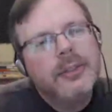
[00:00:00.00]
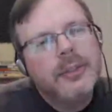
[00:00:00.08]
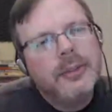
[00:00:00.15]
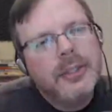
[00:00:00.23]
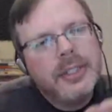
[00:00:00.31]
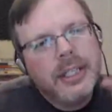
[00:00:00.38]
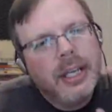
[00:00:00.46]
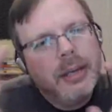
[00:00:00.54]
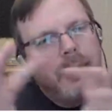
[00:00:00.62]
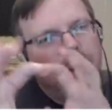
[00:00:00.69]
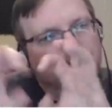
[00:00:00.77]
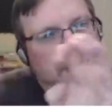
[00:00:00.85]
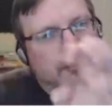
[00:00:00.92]
or does he come
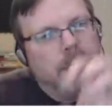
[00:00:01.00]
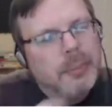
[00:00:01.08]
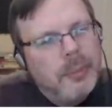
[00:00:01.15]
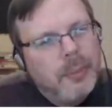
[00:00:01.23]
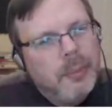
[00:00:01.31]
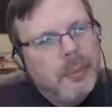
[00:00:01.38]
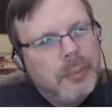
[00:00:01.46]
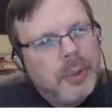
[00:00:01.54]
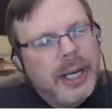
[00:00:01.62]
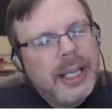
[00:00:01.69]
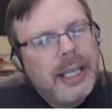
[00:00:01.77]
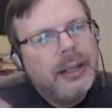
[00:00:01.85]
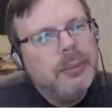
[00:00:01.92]
out and
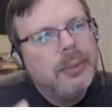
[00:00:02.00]
break it?